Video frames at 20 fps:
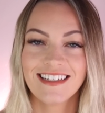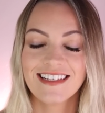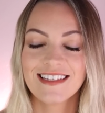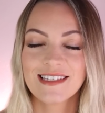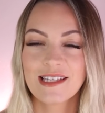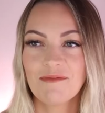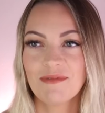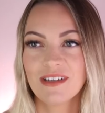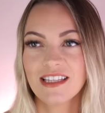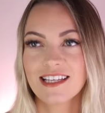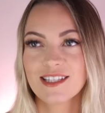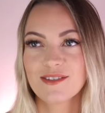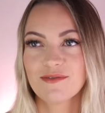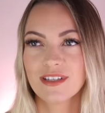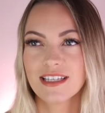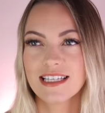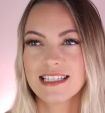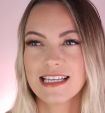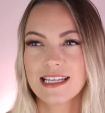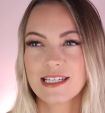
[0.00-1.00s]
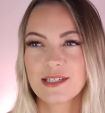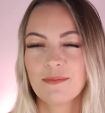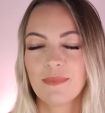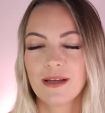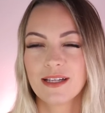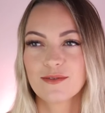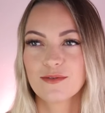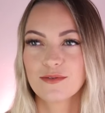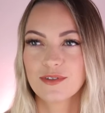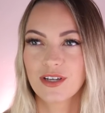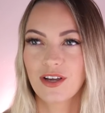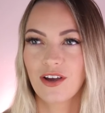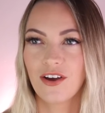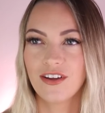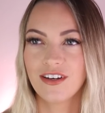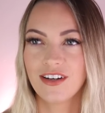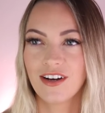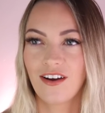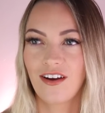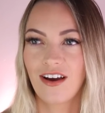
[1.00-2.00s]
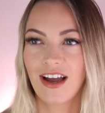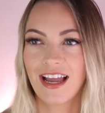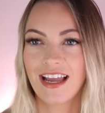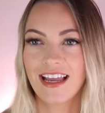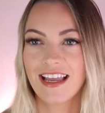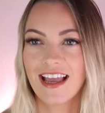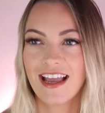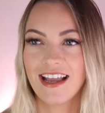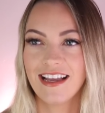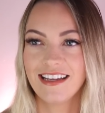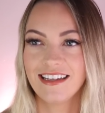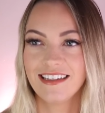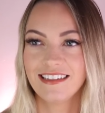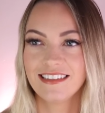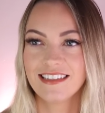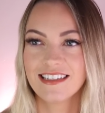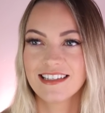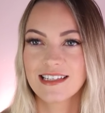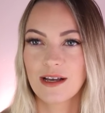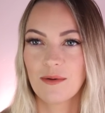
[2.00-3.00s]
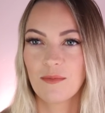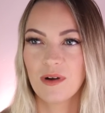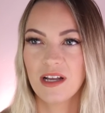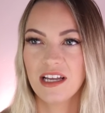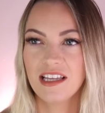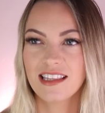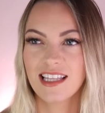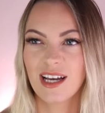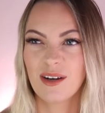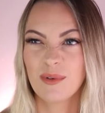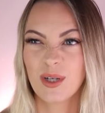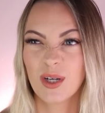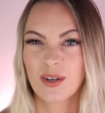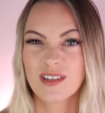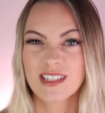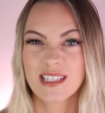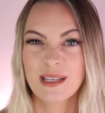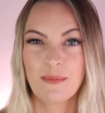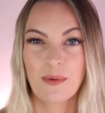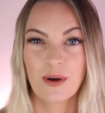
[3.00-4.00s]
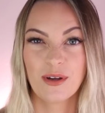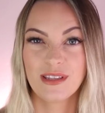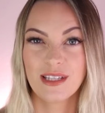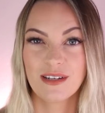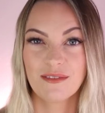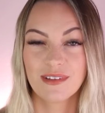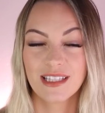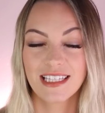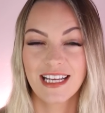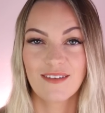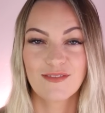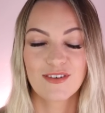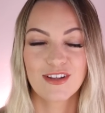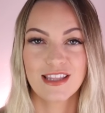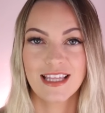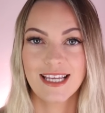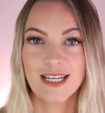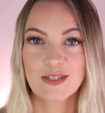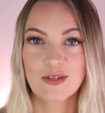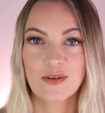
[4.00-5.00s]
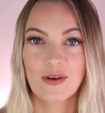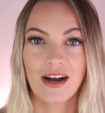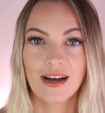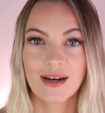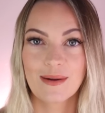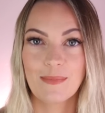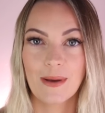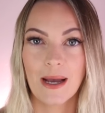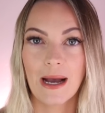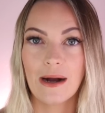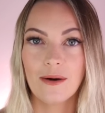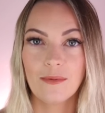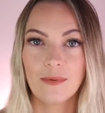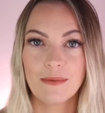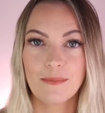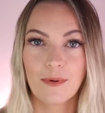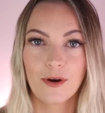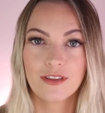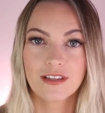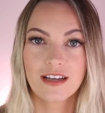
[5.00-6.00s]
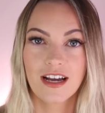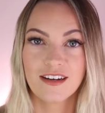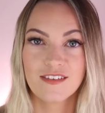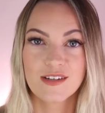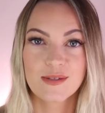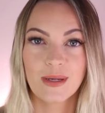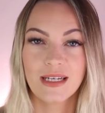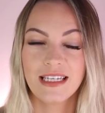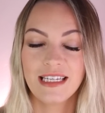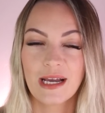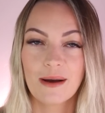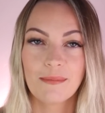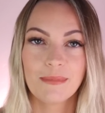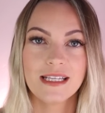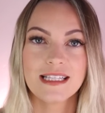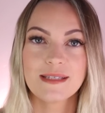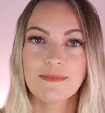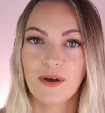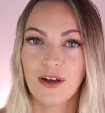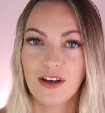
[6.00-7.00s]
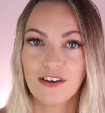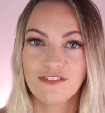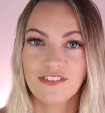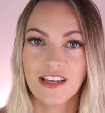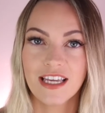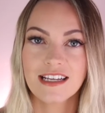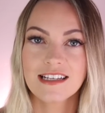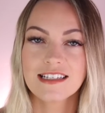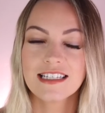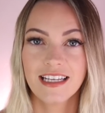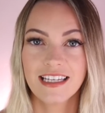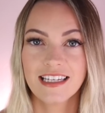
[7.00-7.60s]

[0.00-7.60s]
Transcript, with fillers: It's somewhere that's really sentimental to Kurt and I and somewhere that we honestly both didn't really have to think too hard about. We both kind of just went, yep, it's perfect.